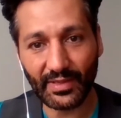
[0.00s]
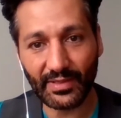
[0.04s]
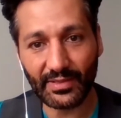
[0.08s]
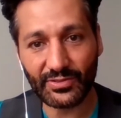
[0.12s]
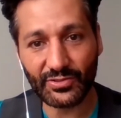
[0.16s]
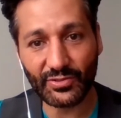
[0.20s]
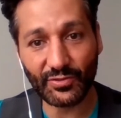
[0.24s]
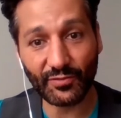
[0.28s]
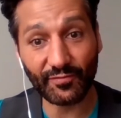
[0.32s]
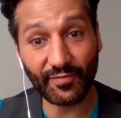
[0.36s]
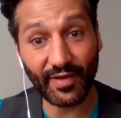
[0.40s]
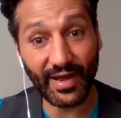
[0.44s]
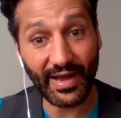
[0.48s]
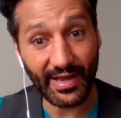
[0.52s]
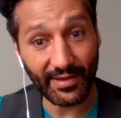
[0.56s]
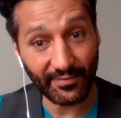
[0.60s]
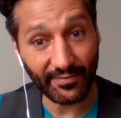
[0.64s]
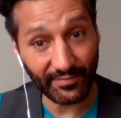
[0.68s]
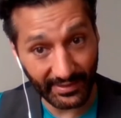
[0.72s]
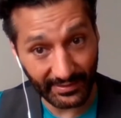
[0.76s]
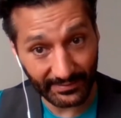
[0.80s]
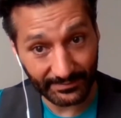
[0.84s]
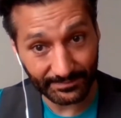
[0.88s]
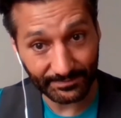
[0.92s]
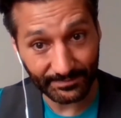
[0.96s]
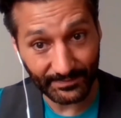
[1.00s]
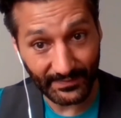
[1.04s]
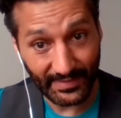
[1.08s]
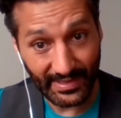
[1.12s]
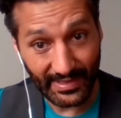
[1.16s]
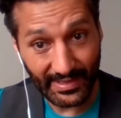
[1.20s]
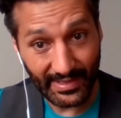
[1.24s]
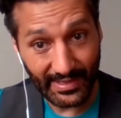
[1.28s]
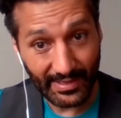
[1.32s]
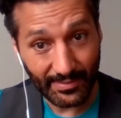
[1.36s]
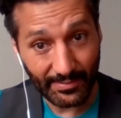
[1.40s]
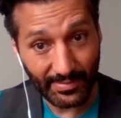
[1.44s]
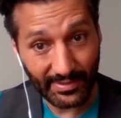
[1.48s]
surviving
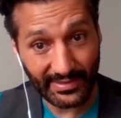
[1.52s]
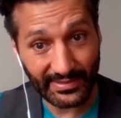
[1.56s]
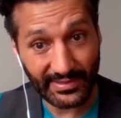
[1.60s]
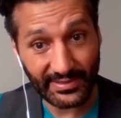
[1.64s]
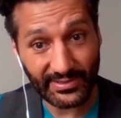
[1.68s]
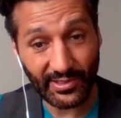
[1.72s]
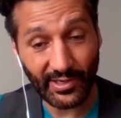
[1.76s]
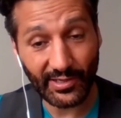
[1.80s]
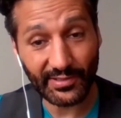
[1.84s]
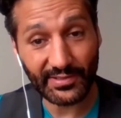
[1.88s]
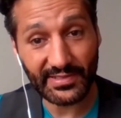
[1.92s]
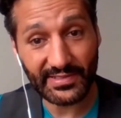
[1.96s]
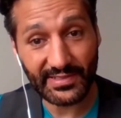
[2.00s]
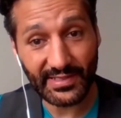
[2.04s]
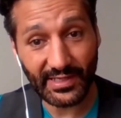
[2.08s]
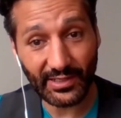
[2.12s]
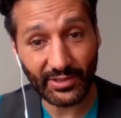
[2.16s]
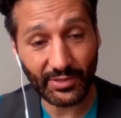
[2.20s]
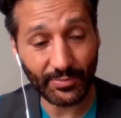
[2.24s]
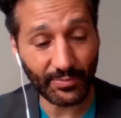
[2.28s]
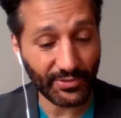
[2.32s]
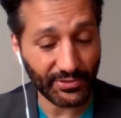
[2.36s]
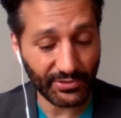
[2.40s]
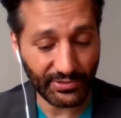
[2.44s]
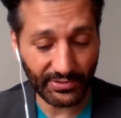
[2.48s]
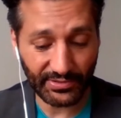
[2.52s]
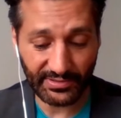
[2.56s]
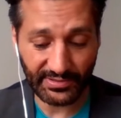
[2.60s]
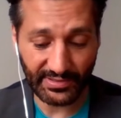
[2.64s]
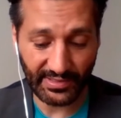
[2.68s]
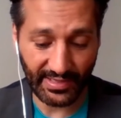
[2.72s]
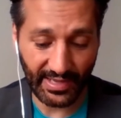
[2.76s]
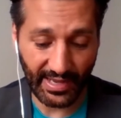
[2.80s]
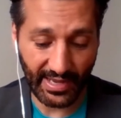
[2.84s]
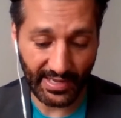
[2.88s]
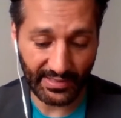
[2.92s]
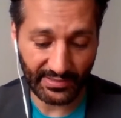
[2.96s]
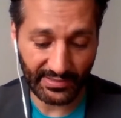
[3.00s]
because it's hard to sell commercials to
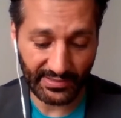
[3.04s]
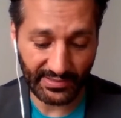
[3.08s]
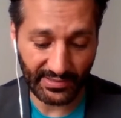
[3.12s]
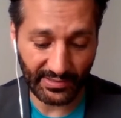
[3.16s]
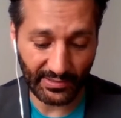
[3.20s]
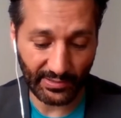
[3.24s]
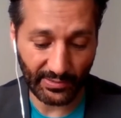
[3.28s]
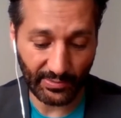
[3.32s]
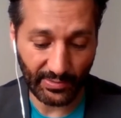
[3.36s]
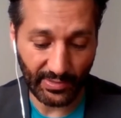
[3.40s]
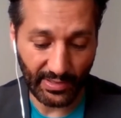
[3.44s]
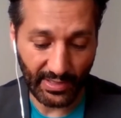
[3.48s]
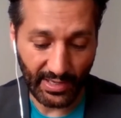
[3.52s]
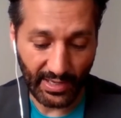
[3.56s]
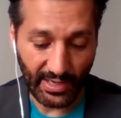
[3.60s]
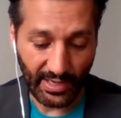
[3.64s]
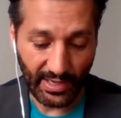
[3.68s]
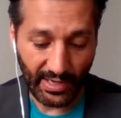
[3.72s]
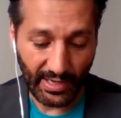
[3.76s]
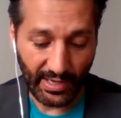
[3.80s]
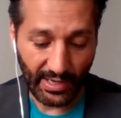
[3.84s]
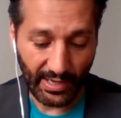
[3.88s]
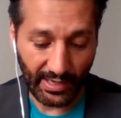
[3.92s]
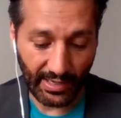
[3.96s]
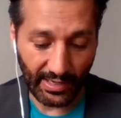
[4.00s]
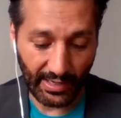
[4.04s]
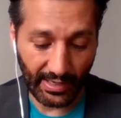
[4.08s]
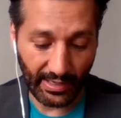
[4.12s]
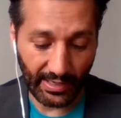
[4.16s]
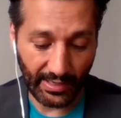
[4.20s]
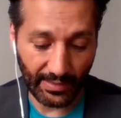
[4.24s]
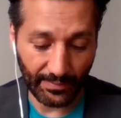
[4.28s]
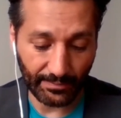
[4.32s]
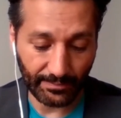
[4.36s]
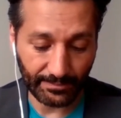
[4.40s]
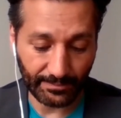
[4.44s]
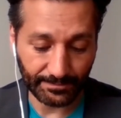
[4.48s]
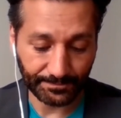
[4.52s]
that. So
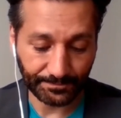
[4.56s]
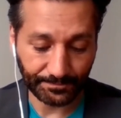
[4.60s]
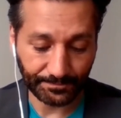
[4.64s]
it